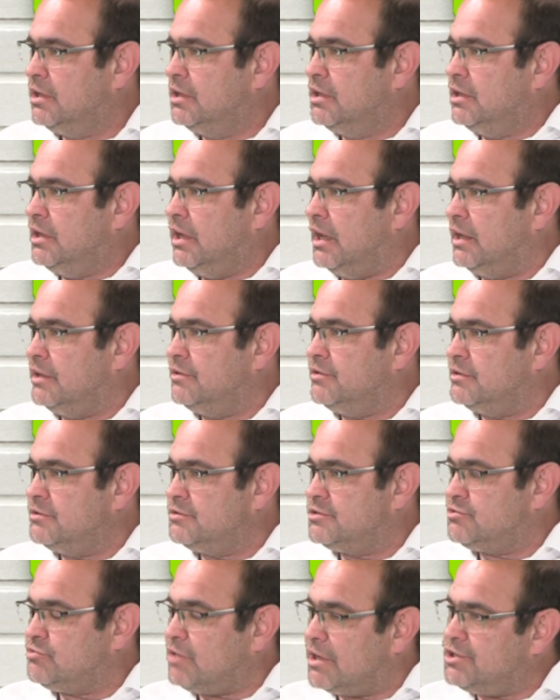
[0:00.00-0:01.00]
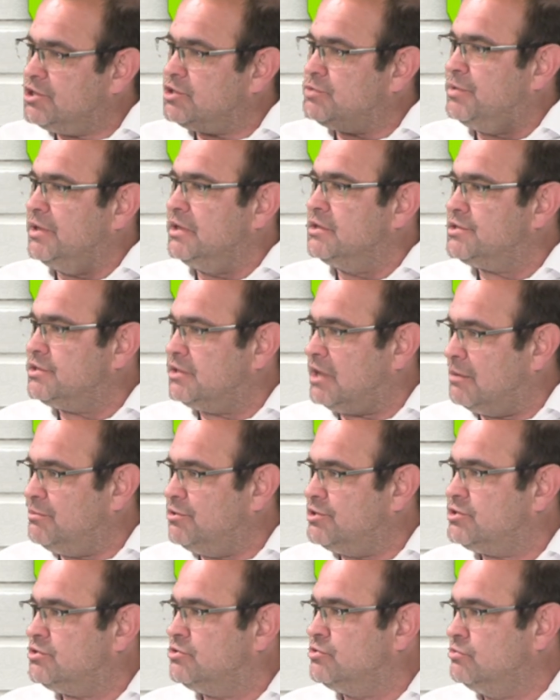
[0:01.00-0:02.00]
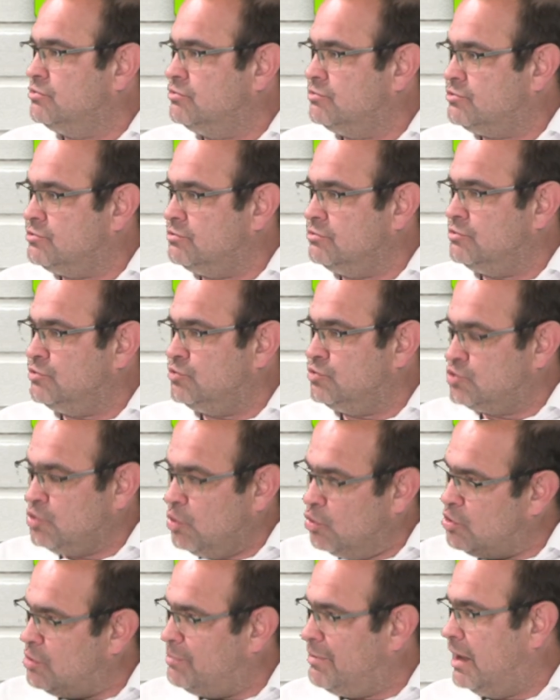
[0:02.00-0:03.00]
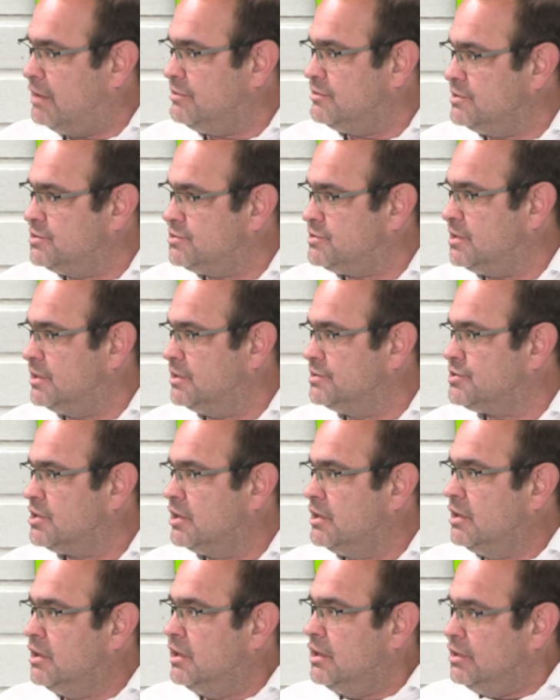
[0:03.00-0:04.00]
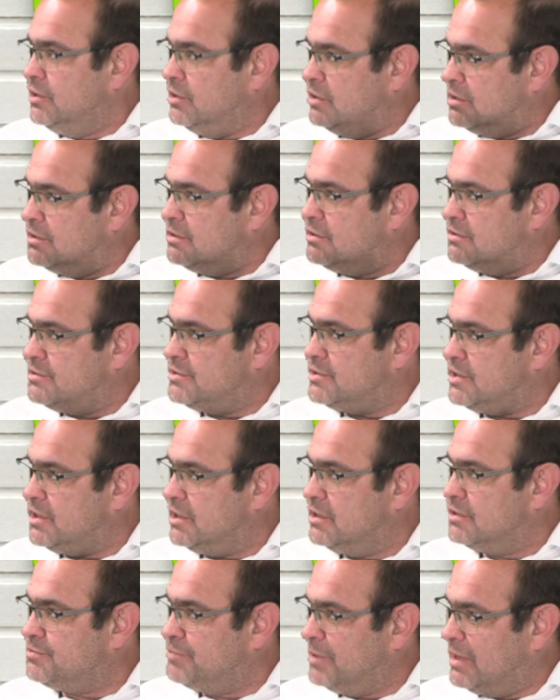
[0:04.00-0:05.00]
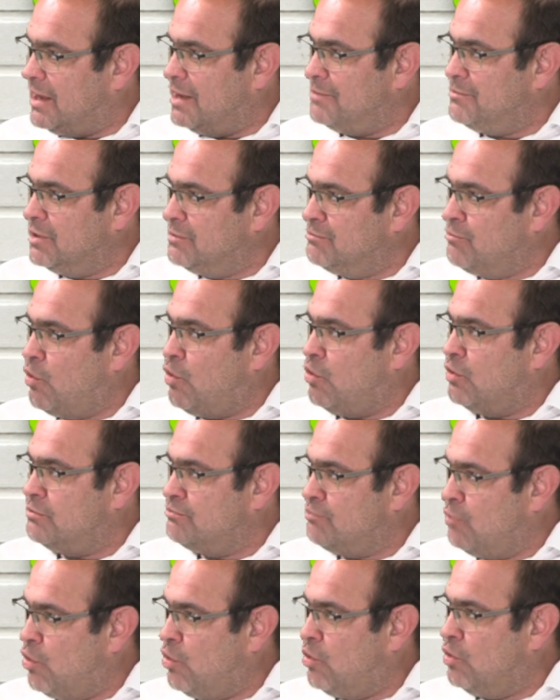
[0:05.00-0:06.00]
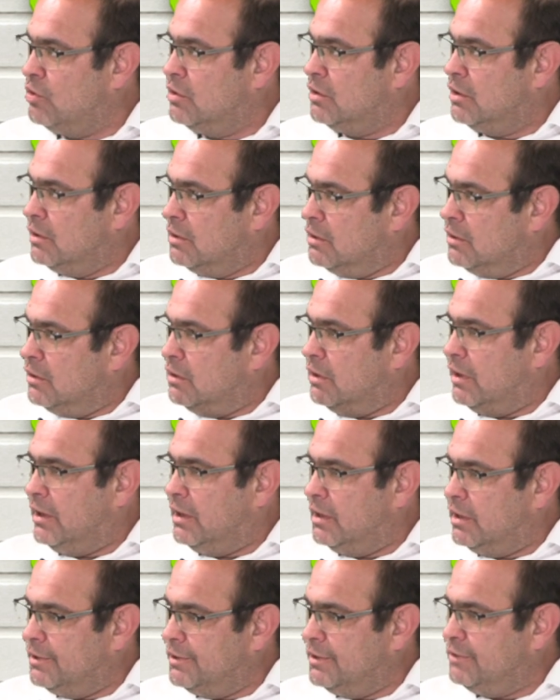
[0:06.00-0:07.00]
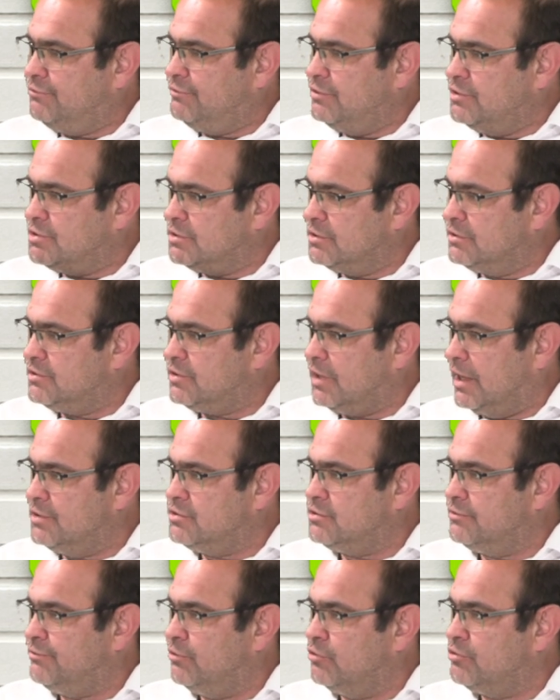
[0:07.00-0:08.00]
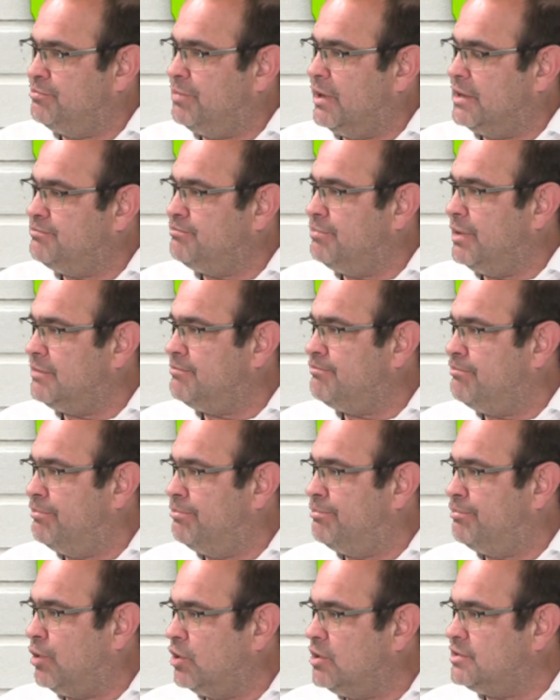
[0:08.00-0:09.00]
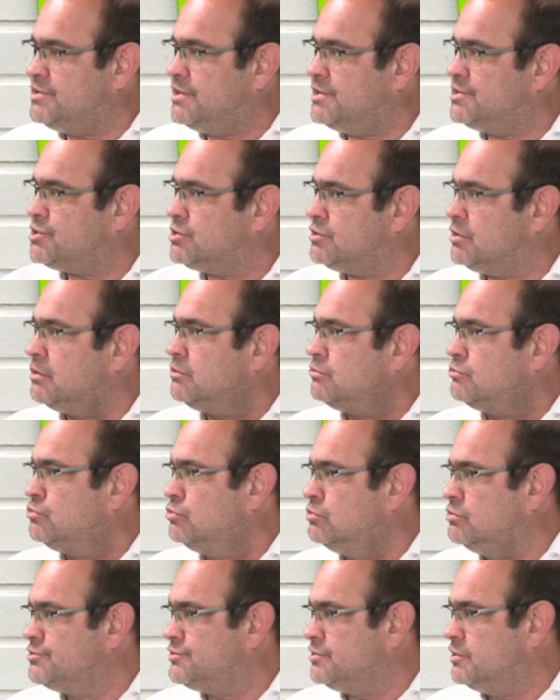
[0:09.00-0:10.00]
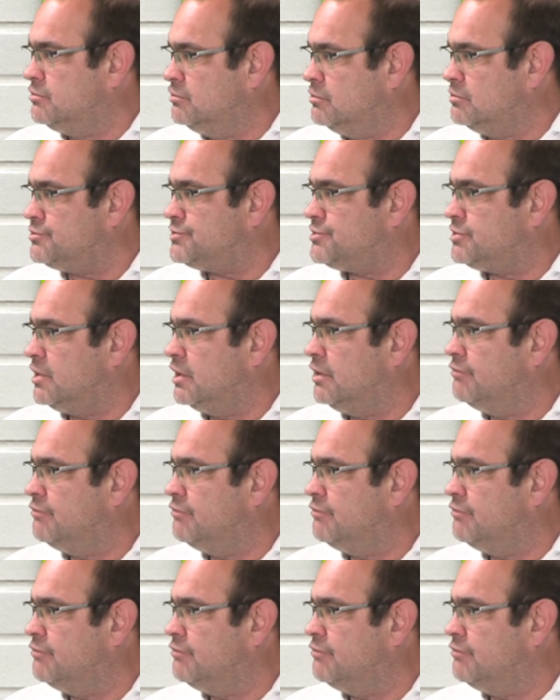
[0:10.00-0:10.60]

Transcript: and the structures being established to talk about these things, you can see is becoming more and more efficient and so forth. But politics still rules the roost. And